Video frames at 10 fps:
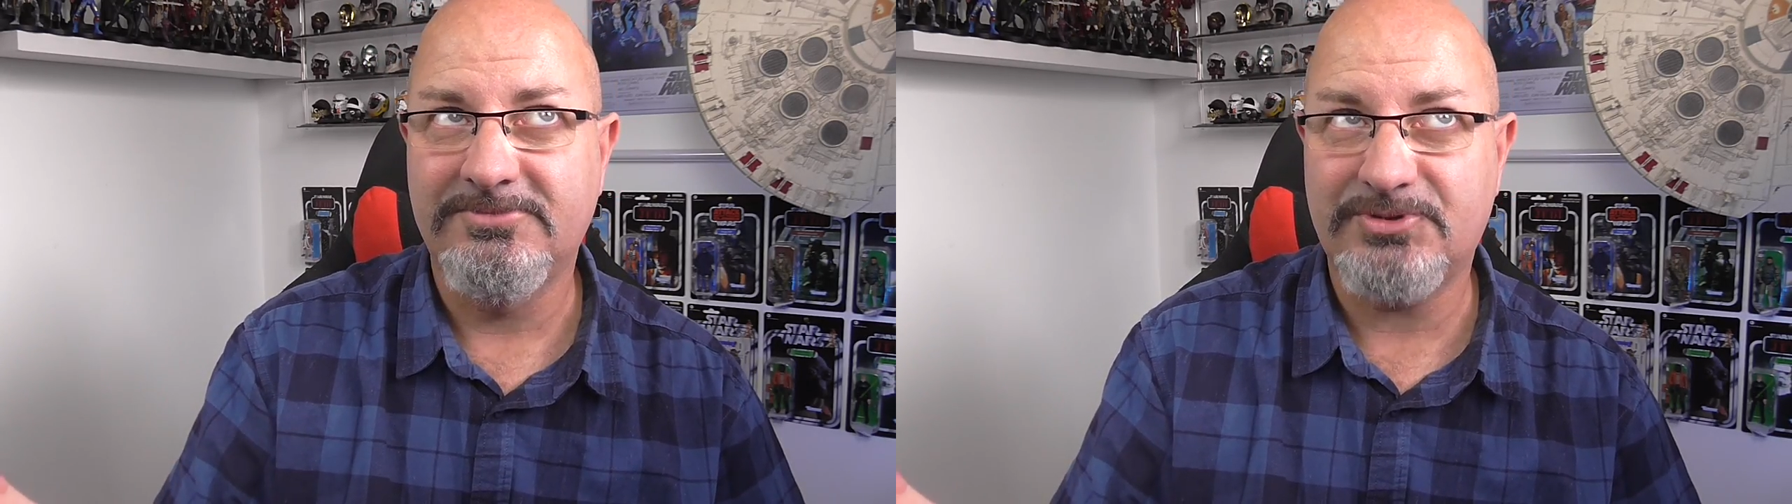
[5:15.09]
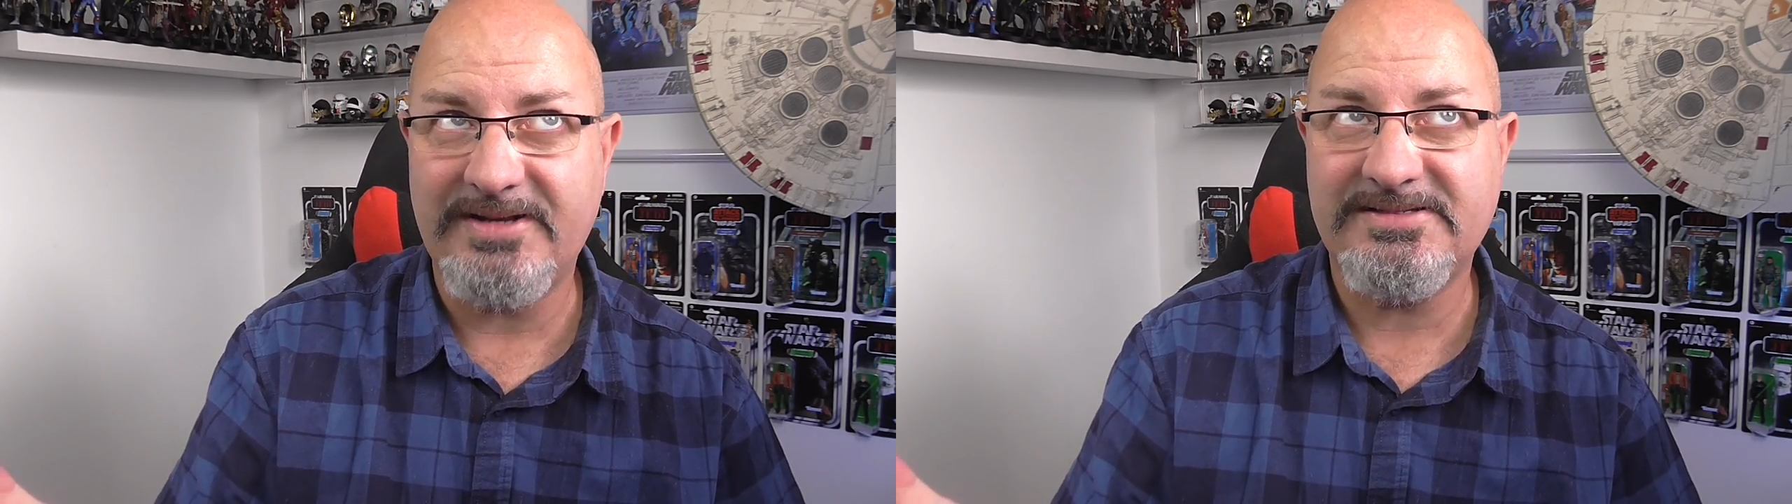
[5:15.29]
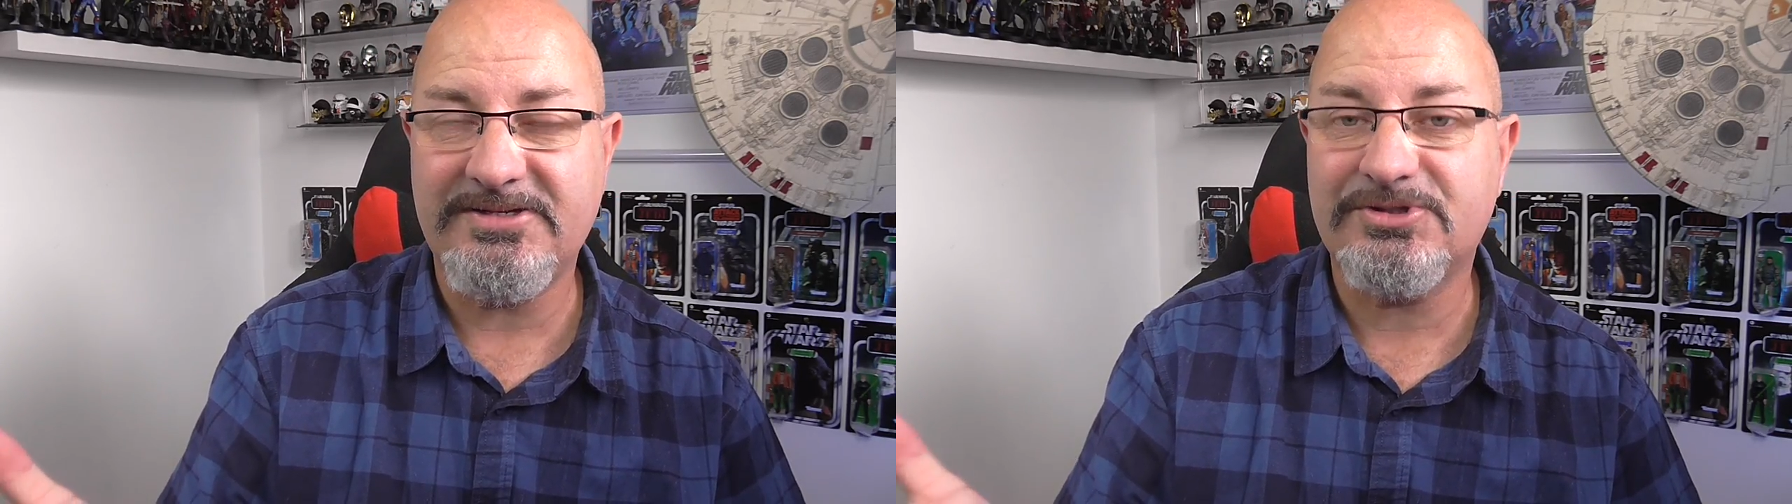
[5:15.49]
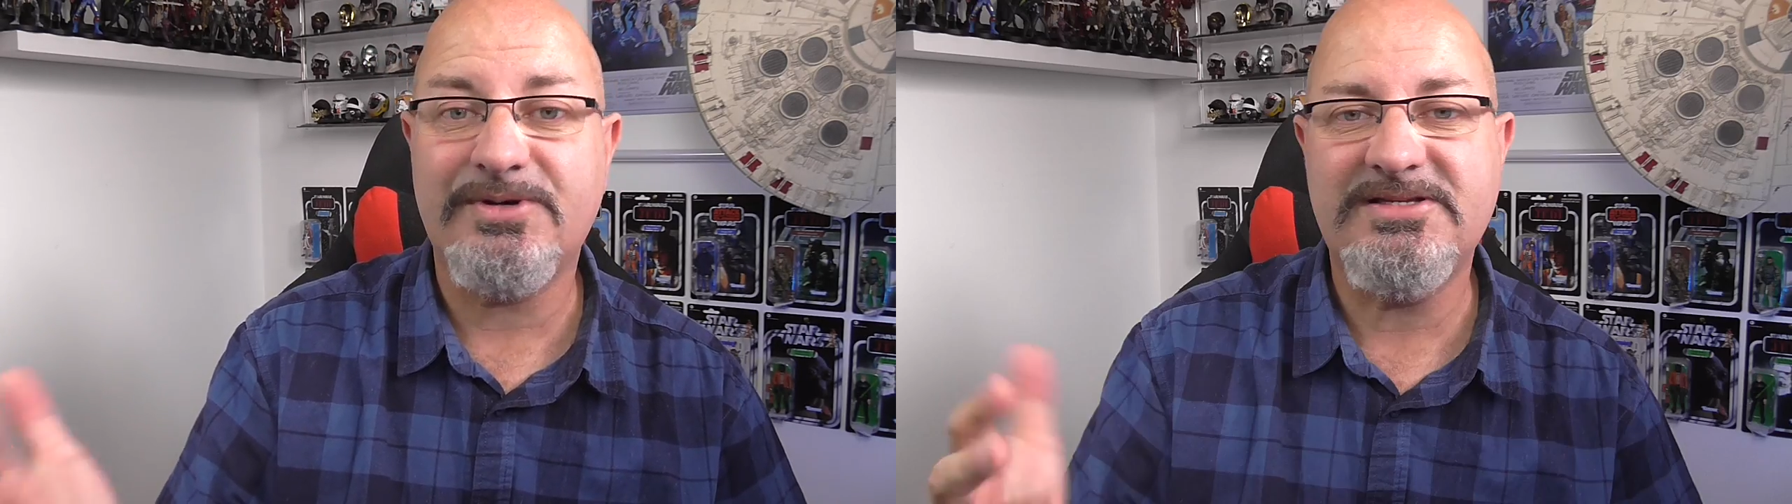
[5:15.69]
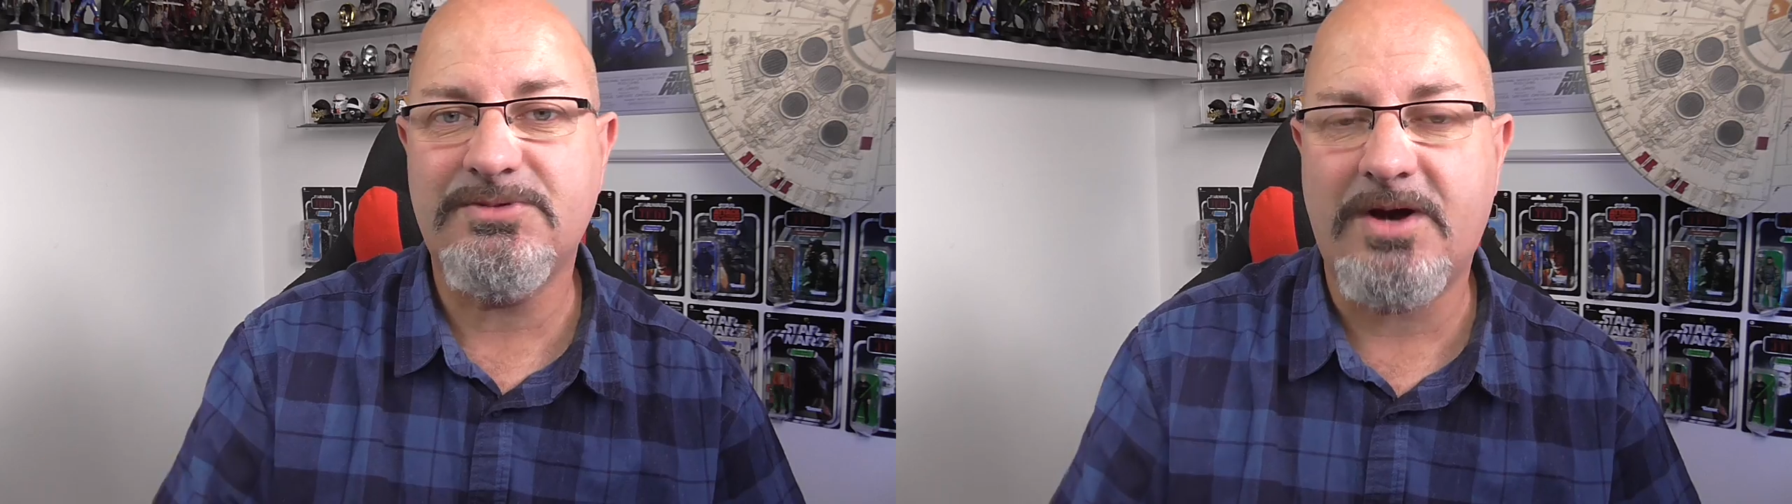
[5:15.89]
20 or
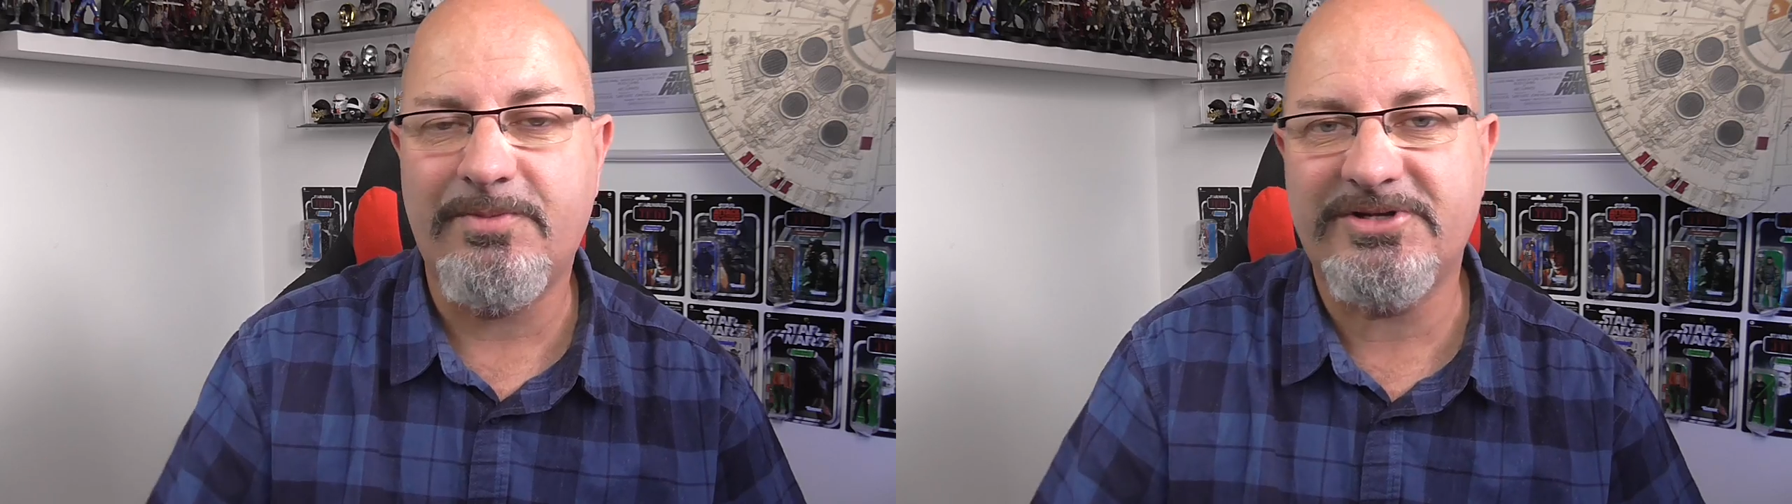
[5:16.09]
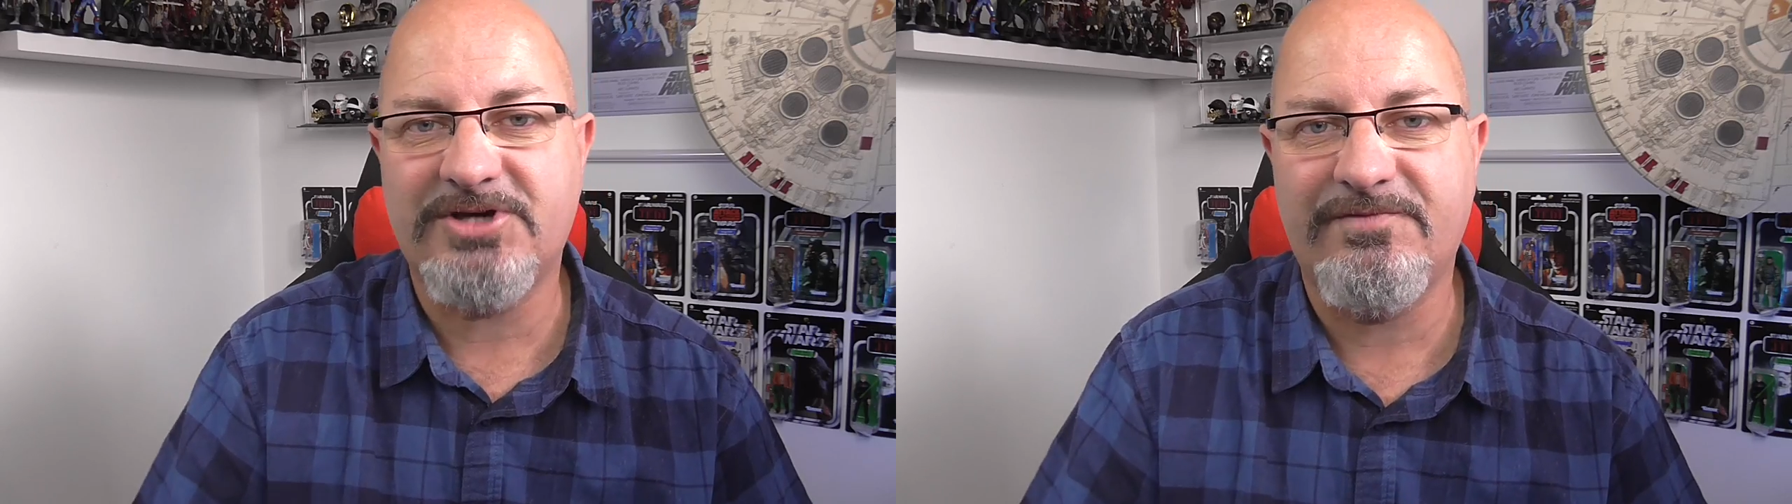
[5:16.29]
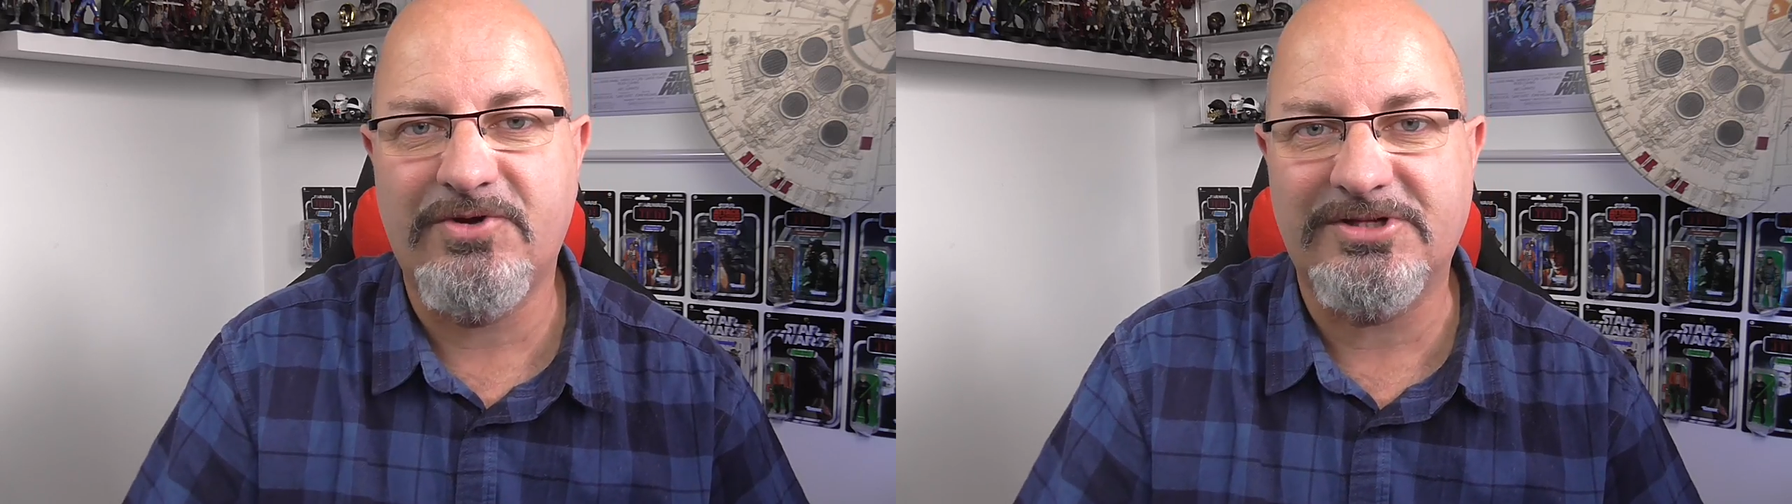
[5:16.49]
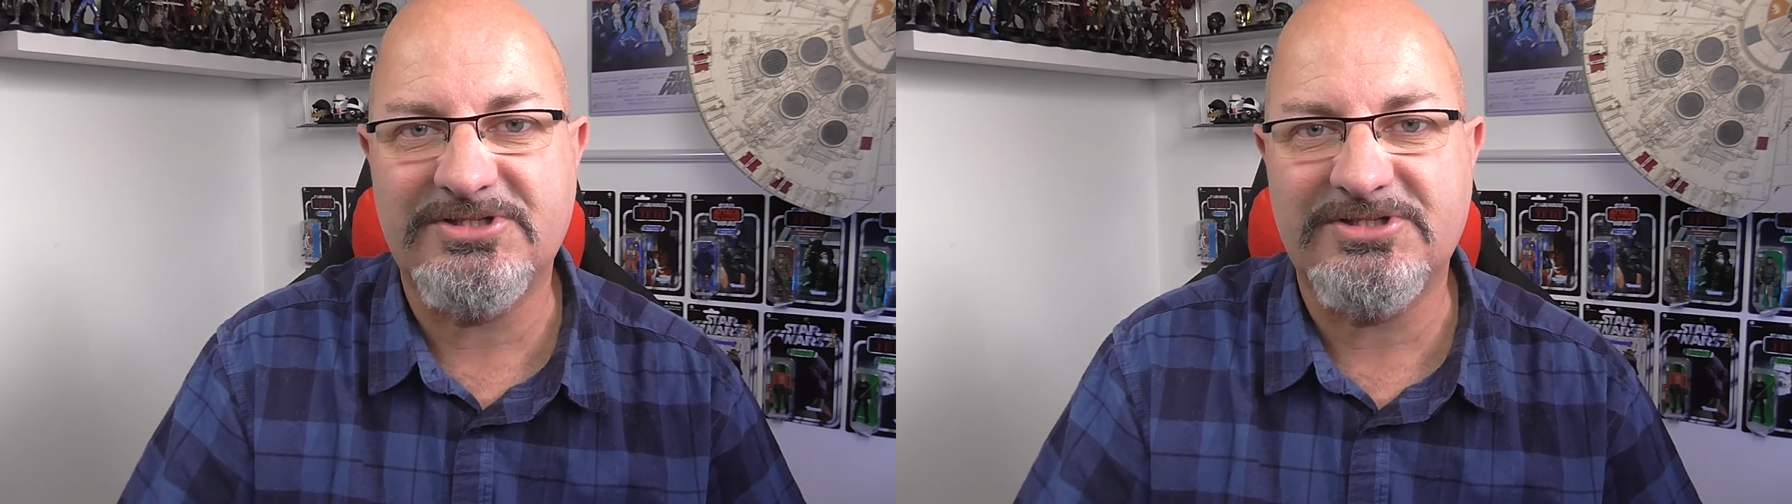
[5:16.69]
21, which I've got